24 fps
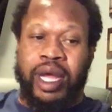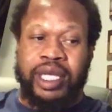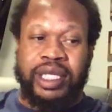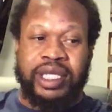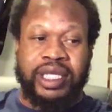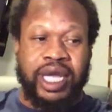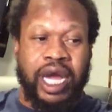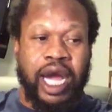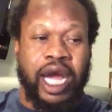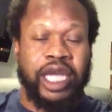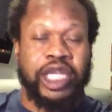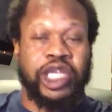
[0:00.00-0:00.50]

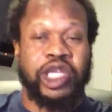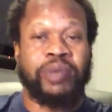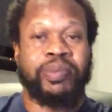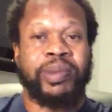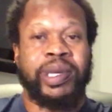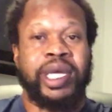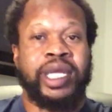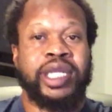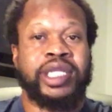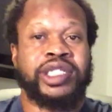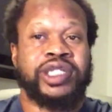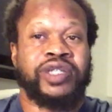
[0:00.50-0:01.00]

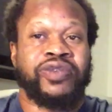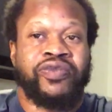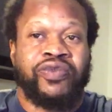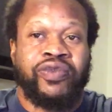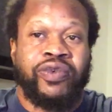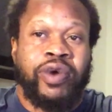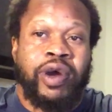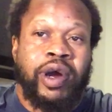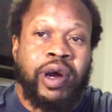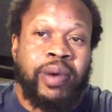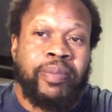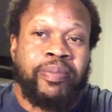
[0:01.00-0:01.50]
documents
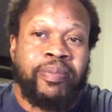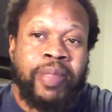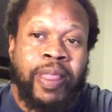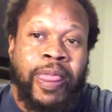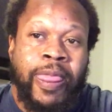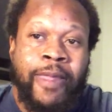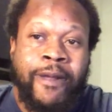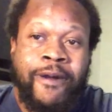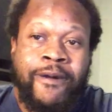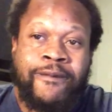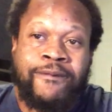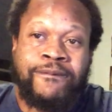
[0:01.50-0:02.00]
from
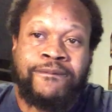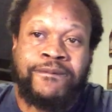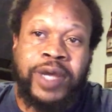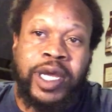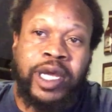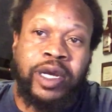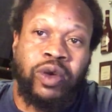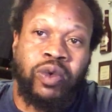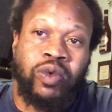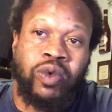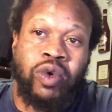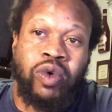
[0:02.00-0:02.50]

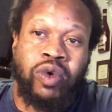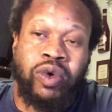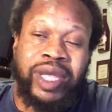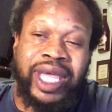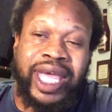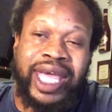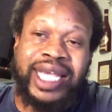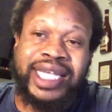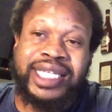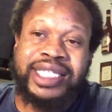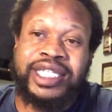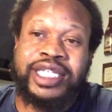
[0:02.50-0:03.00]
federal
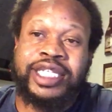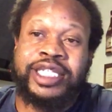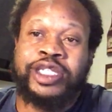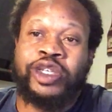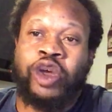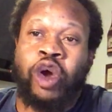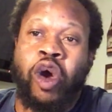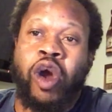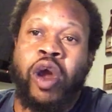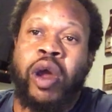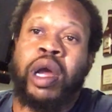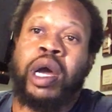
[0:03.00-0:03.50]
cases
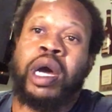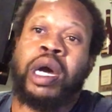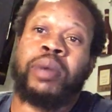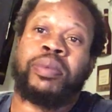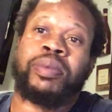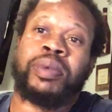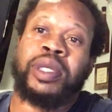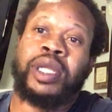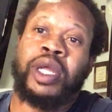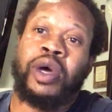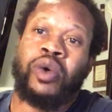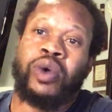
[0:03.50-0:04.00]
are
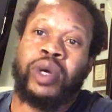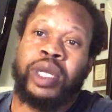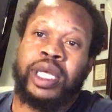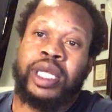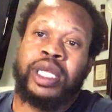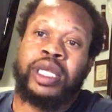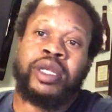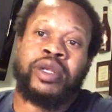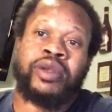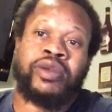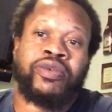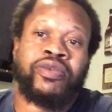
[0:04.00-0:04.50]
uploaded